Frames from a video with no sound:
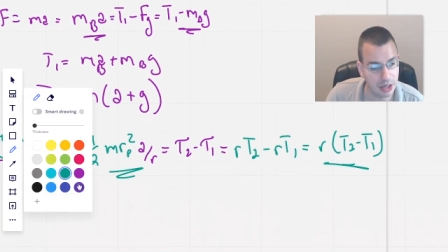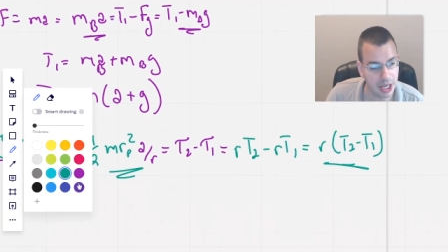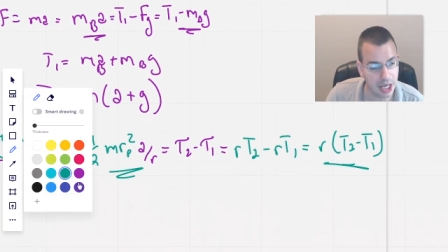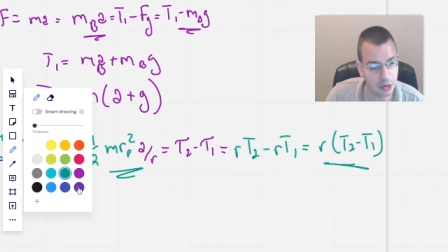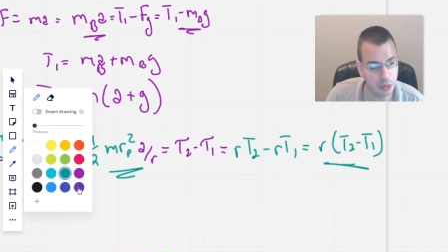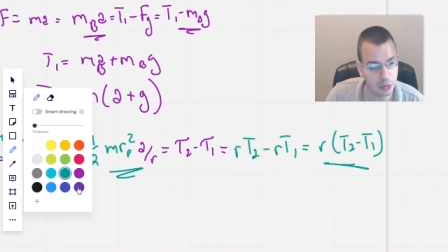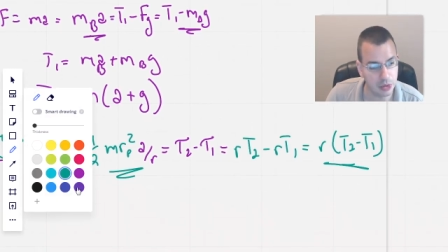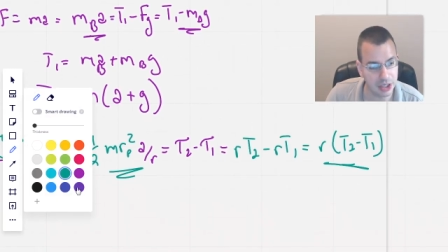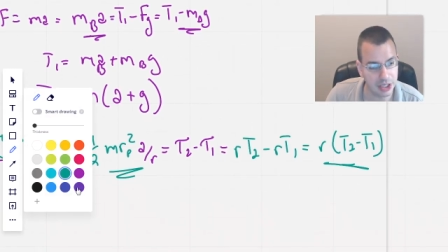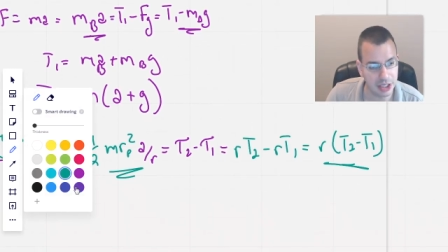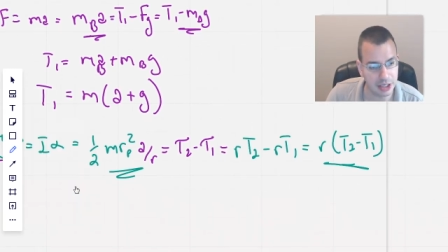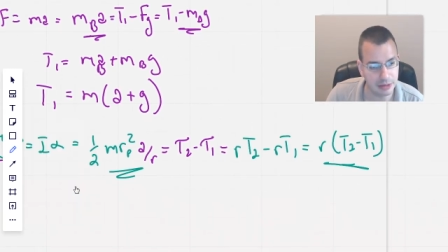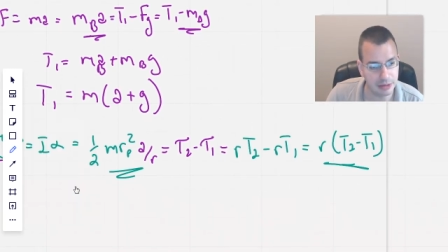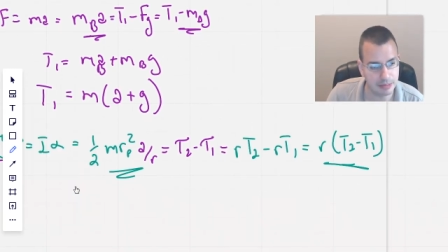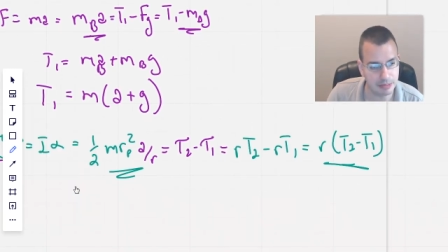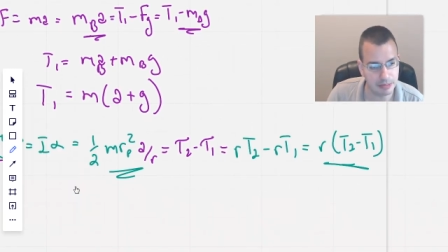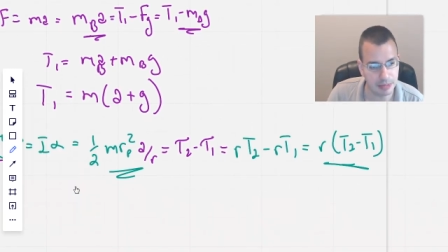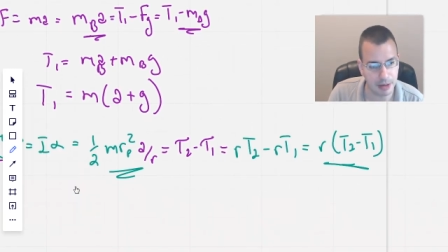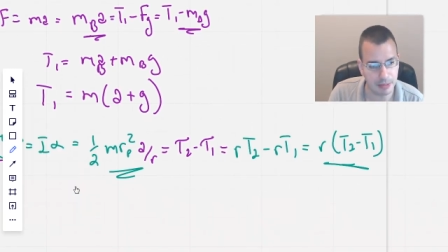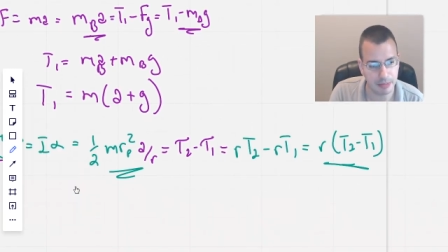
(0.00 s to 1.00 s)
and we
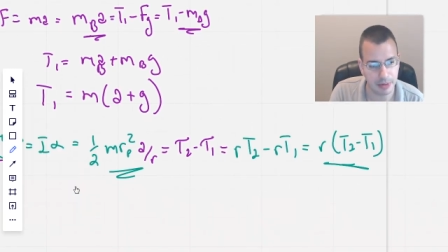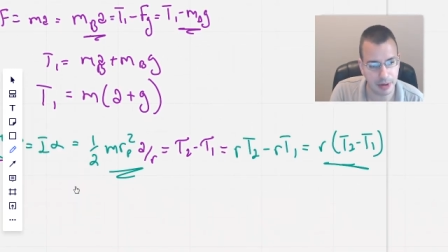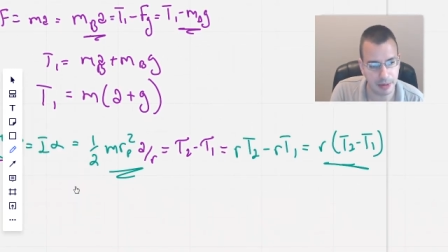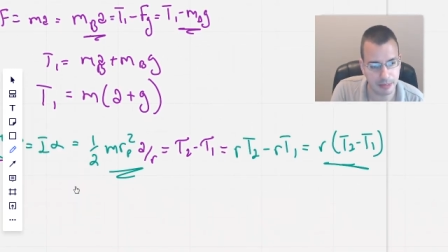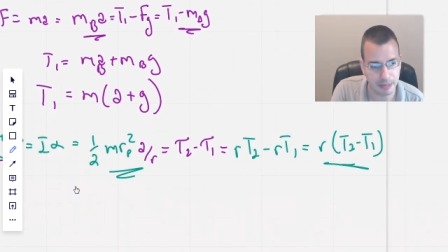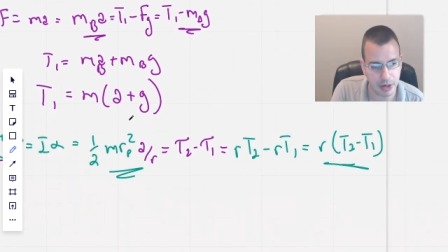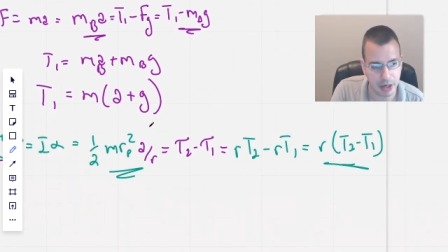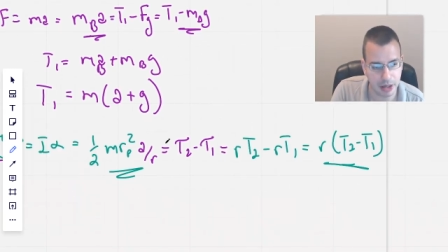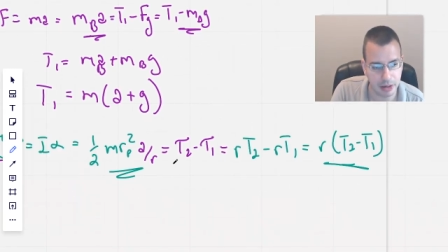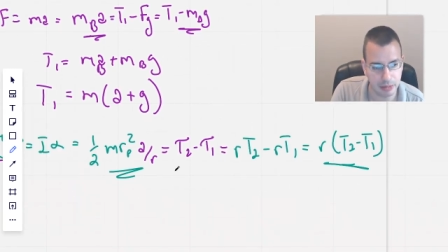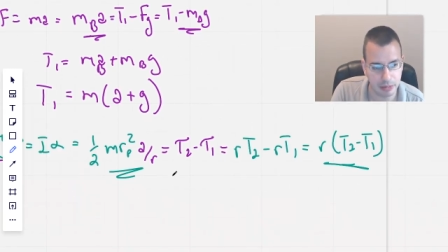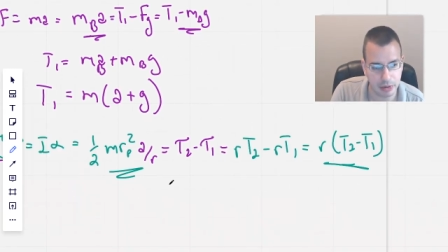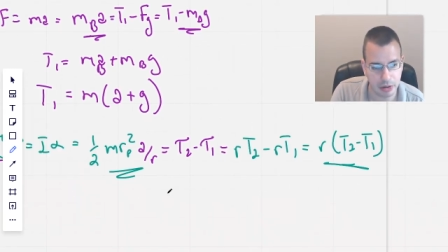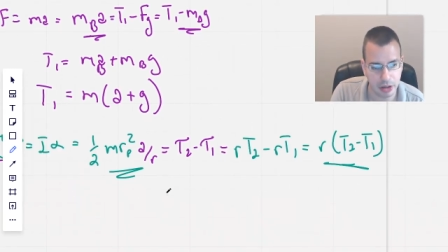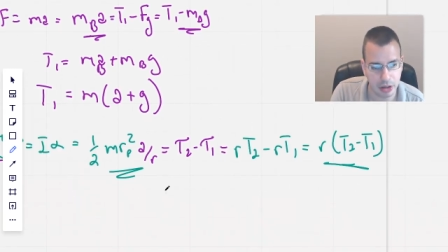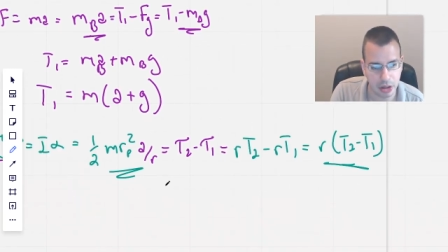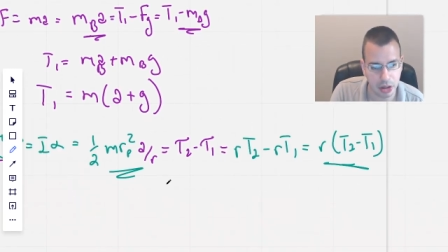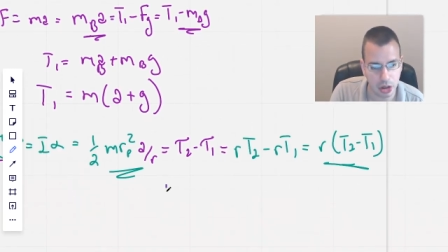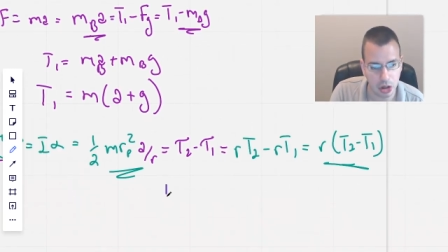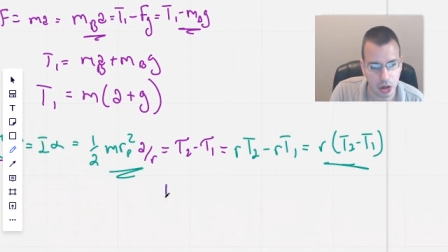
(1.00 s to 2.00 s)
get bum bum bum
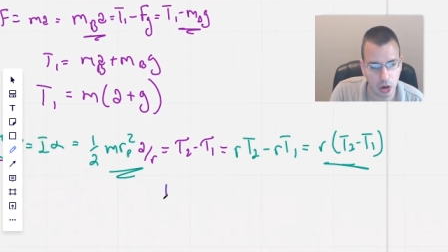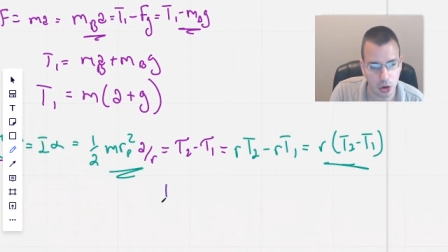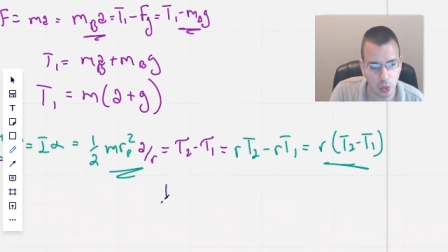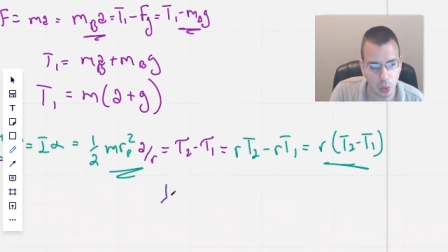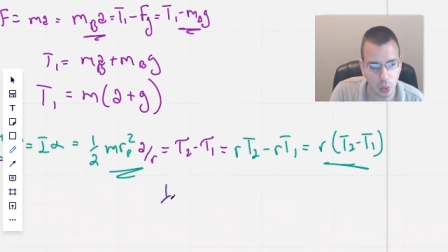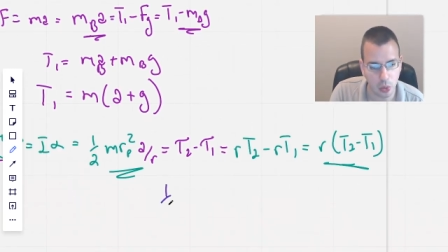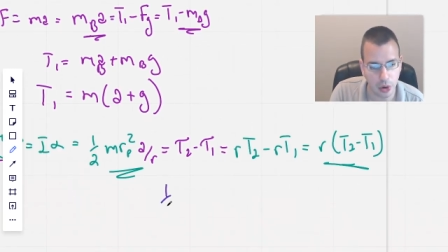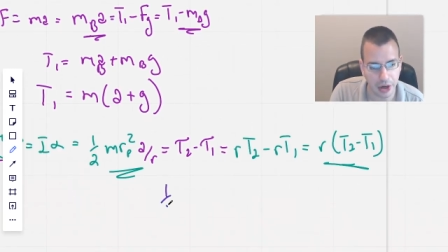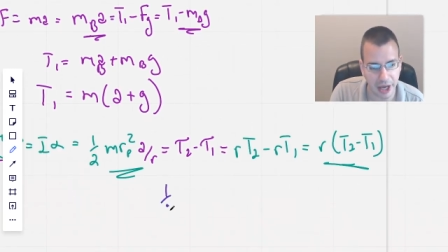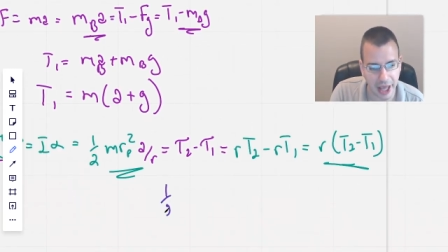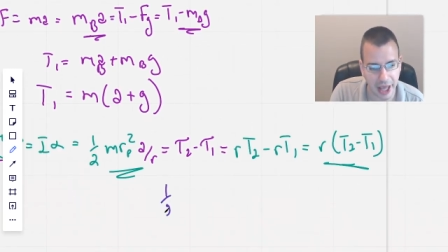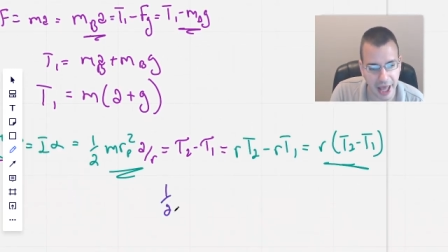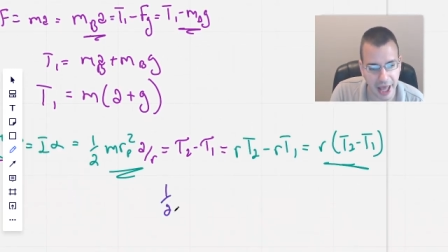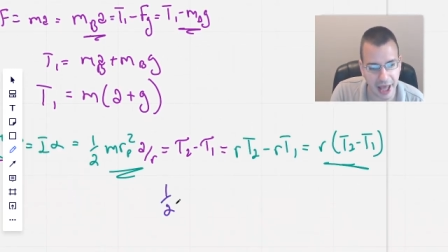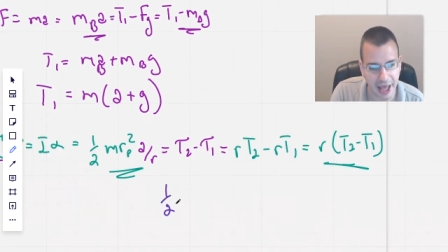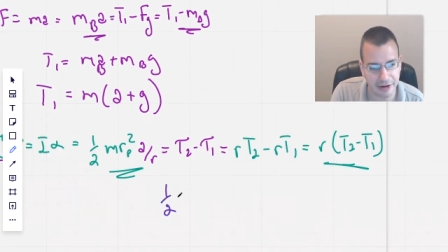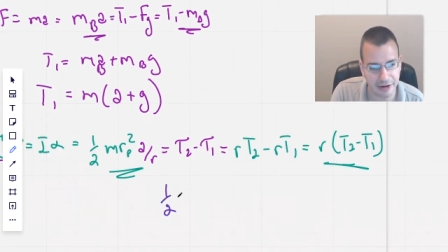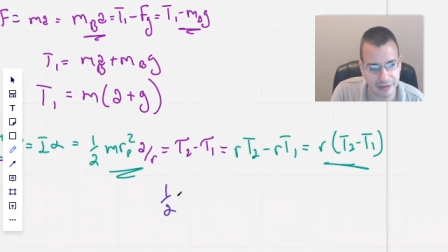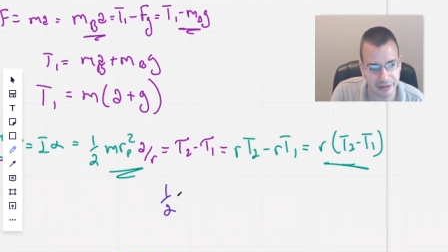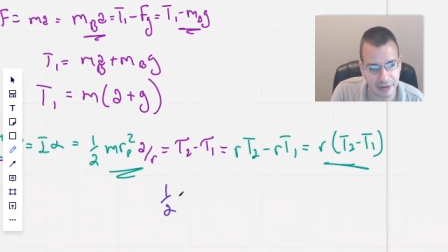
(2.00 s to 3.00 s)
1
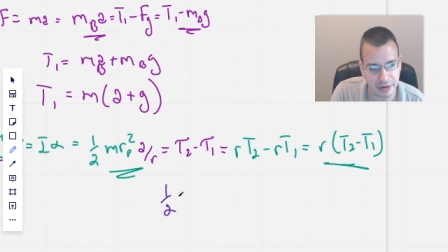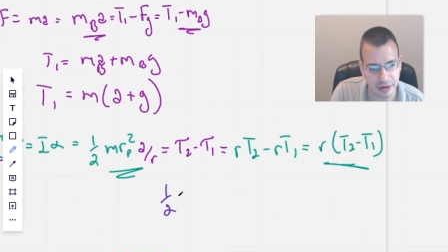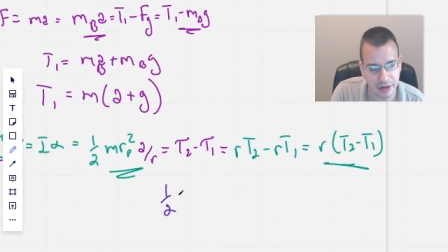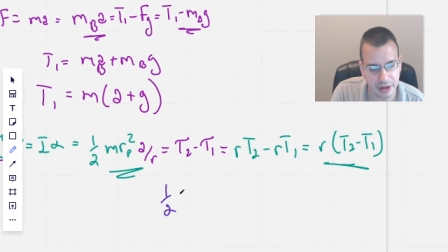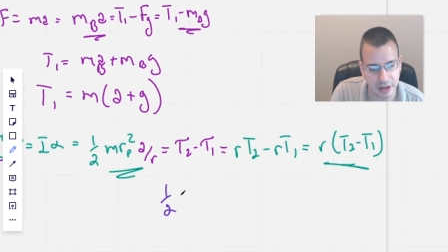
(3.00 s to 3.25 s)
half